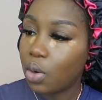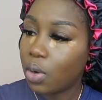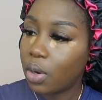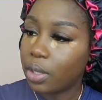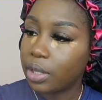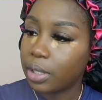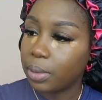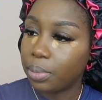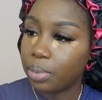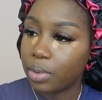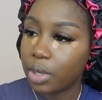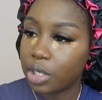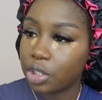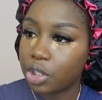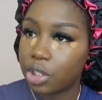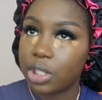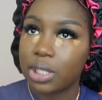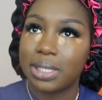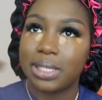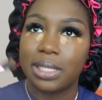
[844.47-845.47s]
on the
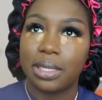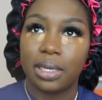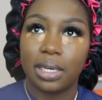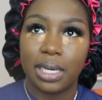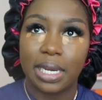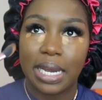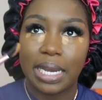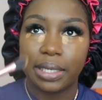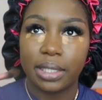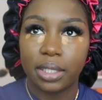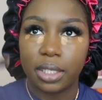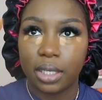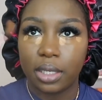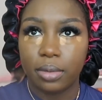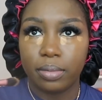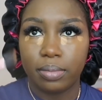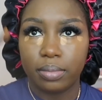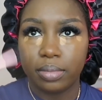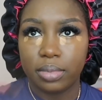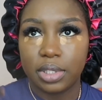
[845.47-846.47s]
brush to kind of
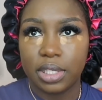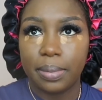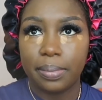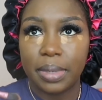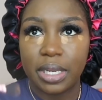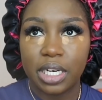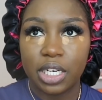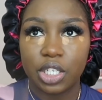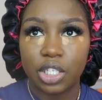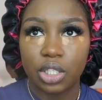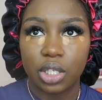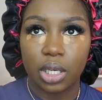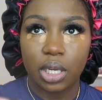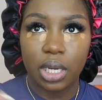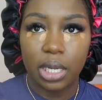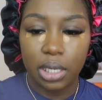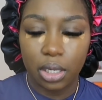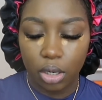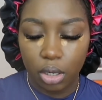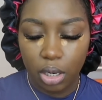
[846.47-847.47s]
diminish the
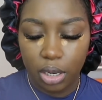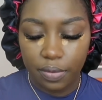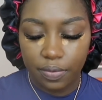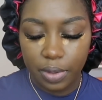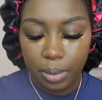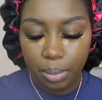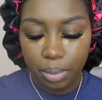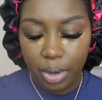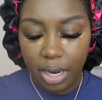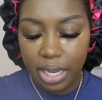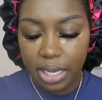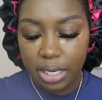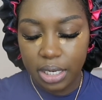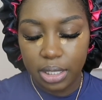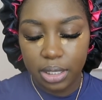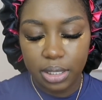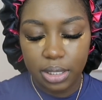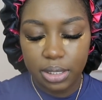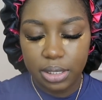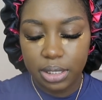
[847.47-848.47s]
color of the
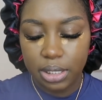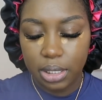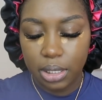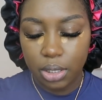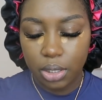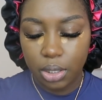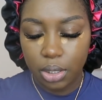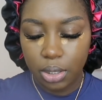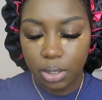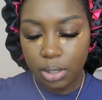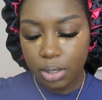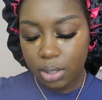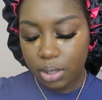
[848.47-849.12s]
brightening concealer.